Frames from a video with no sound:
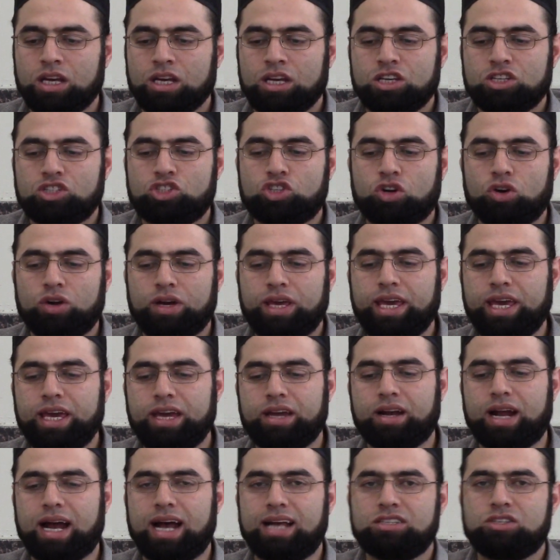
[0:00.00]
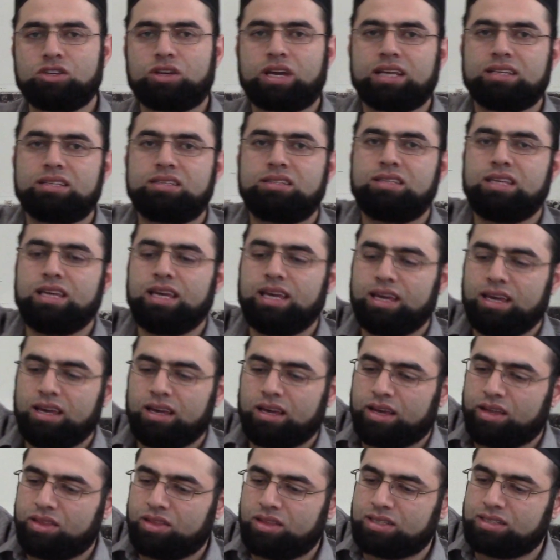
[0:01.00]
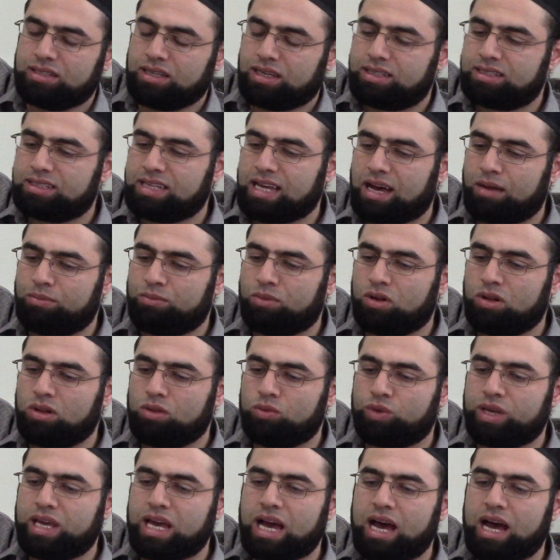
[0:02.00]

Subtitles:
So here, as you can see in this example, we